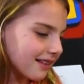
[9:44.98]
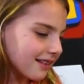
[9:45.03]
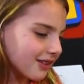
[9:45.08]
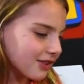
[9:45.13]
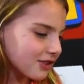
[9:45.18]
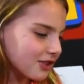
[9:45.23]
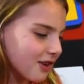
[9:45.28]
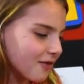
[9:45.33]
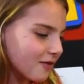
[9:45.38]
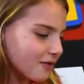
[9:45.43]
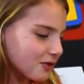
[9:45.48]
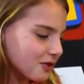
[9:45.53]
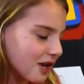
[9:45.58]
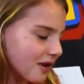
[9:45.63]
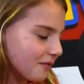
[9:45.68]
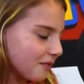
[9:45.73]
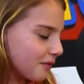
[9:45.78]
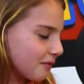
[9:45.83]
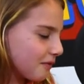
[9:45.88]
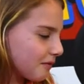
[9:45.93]
the shuffle
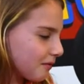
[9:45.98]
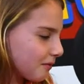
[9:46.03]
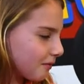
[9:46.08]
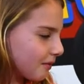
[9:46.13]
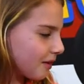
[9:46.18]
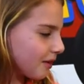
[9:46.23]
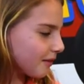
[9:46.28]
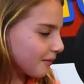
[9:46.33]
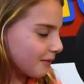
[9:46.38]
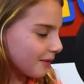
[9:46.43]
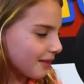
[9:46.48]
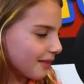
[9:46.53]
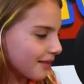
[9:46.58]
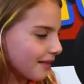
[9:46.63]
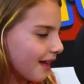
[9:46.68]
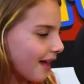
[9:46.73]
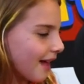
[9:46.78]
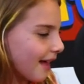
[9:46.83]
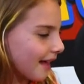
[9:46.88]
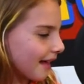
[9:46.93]
shuffle. What, yeah, the
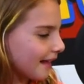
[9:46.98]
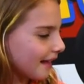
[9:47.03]
shuffle that?